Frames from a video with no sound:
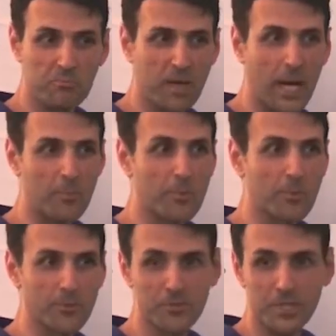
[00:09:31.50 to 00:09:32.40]

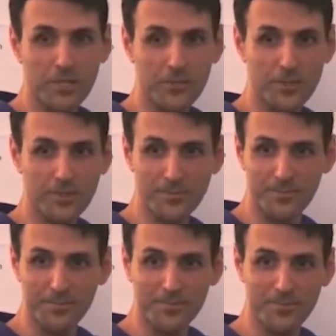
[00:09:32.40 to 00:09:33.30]
uppermost chakra,
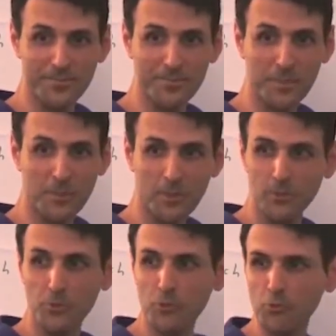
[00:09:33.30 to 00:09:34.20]
because
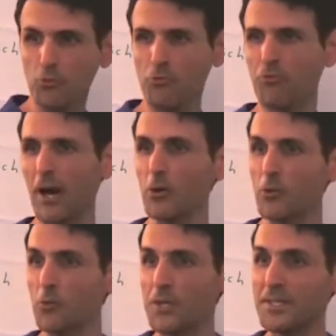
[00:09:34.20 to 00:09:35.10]
you're too far
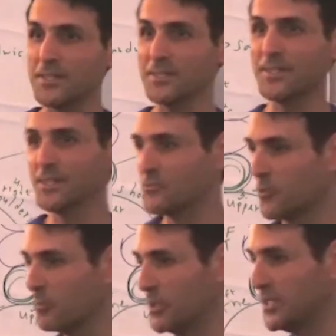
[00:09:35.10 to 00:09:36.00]
away
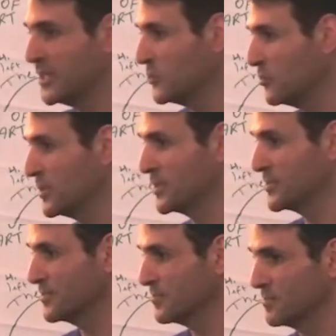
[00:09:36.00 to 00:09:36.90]
from being a human.
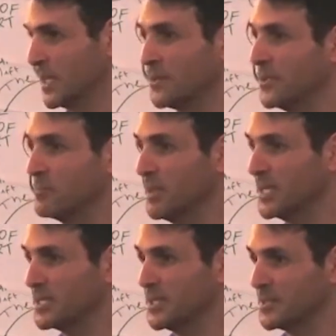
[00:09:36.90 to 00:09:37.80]
Nothing
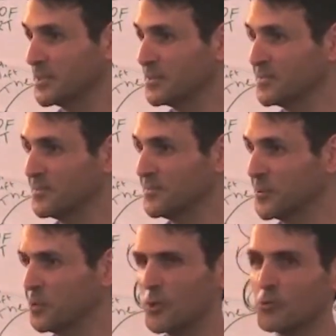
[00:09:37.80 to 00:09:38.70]
makes sense.
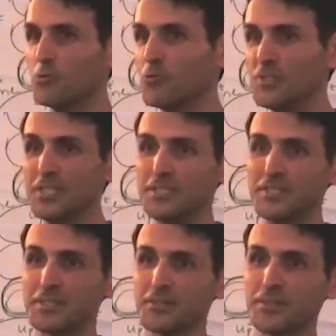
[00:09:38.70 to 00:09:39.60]
You are too
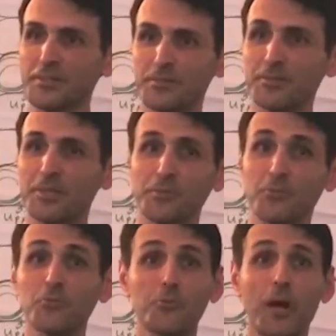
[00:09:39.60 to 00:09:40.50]
distant and
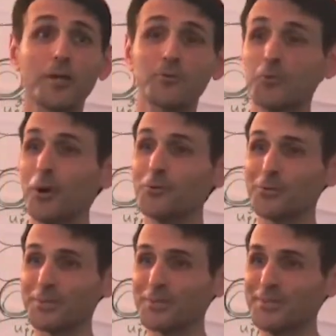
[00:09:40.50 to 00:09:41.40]
too
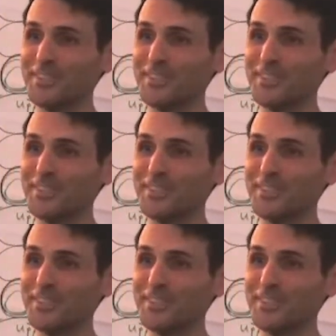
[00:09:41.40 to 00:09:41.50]
ungrounded